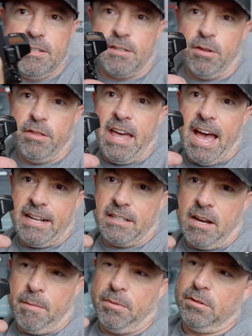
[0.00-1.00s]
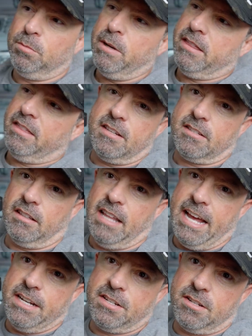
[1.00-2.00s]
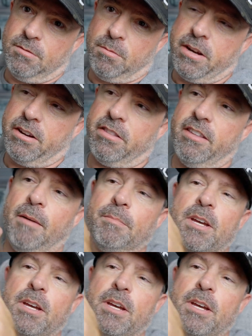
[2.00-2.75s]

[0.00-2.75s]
So that coupled with this ledge where your thumb